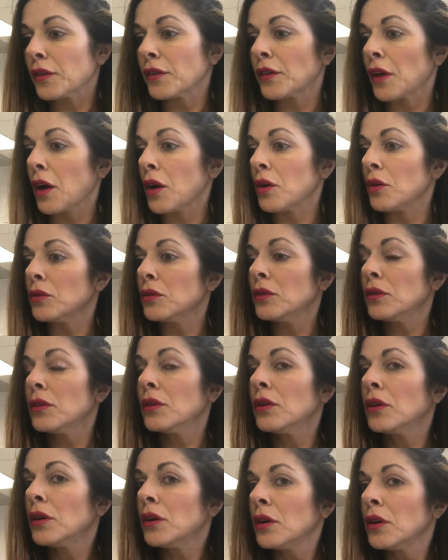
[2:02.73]
So
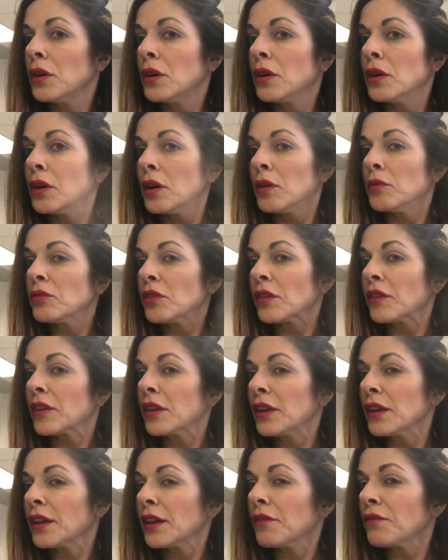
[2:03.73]
I'm just
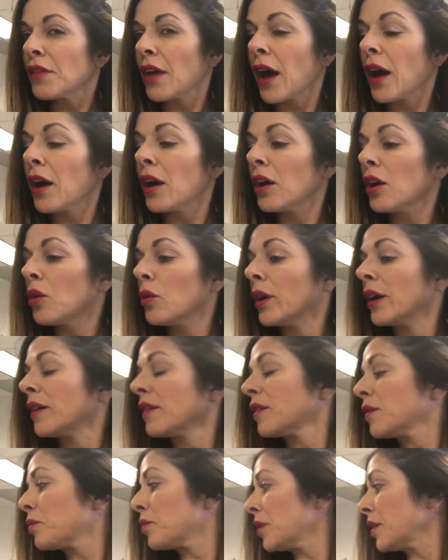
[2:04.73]
going to give that a quick
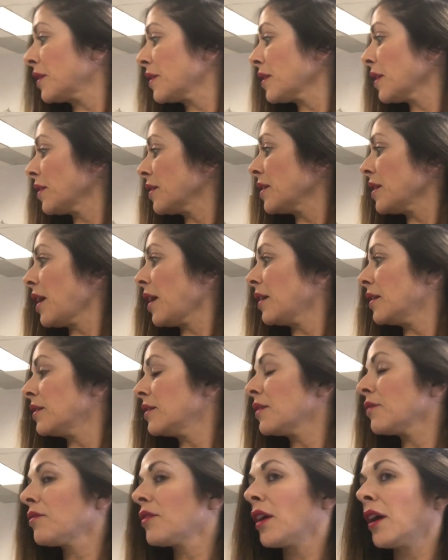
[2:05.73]
spritz on the
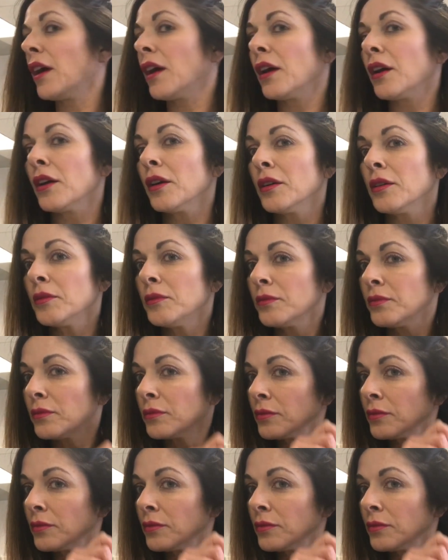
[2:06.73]
end of the hair.